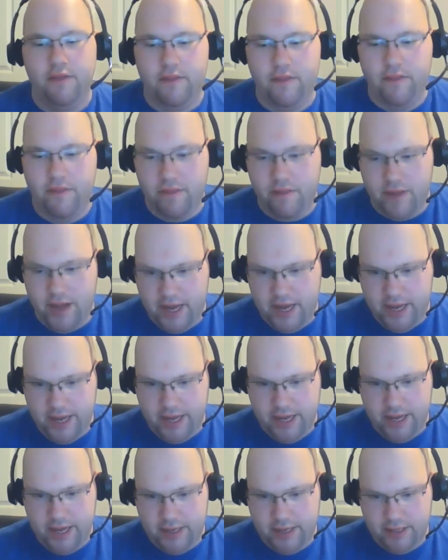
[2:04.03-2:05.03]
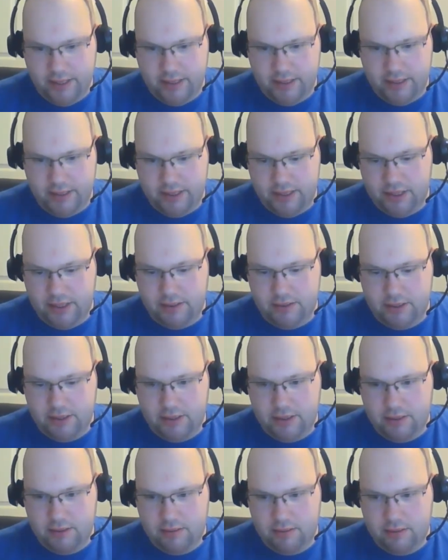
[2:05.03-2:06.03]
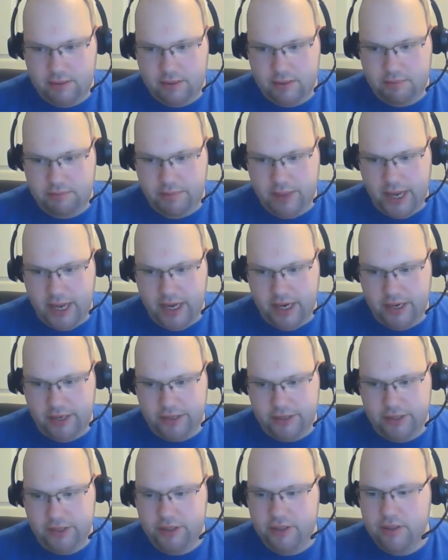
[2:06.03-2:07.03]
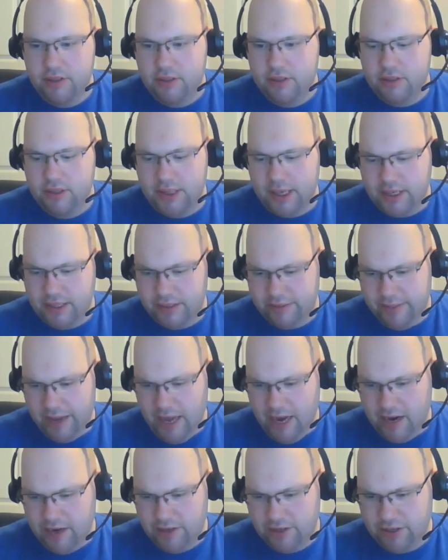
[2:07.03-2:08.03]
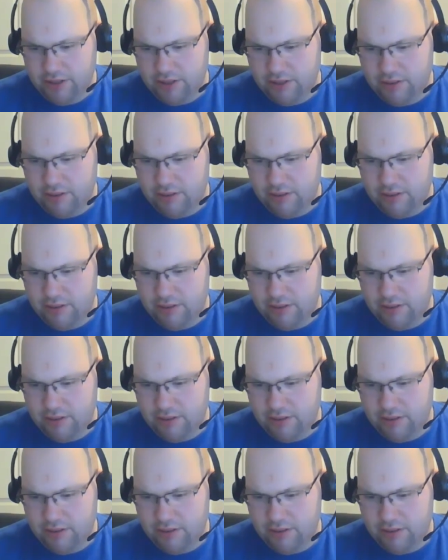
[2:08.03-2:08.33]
That's in Spanish. Is that Spanish?